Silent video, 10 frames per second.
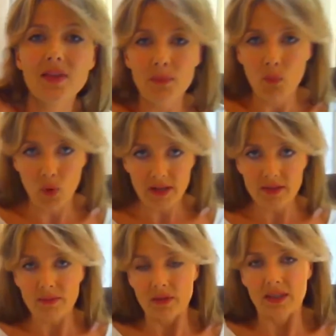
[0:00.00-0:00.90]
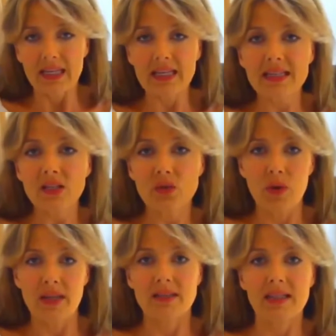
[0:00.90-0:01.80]
one of the easiest
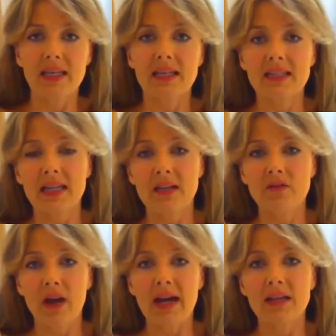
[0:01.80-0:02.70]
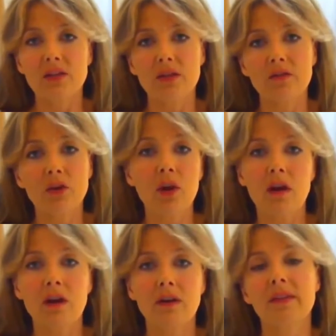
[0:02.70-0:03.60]
ways to get in a state of gratitude, if you're
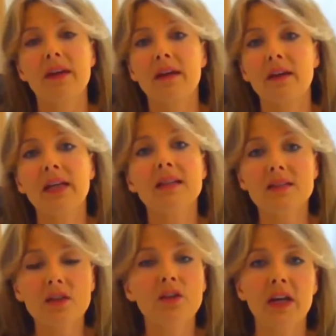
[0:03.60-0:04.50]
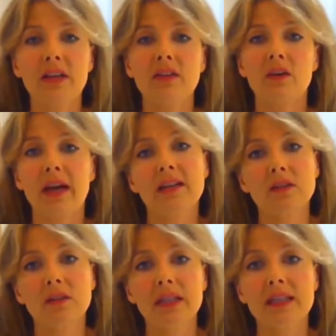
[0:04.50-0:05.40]
not already there, is to create the
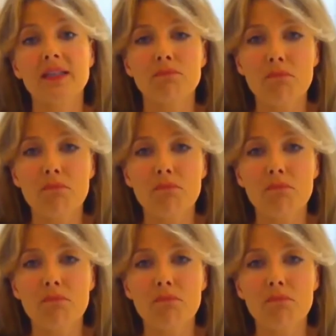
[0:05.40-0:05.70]
gratitude list.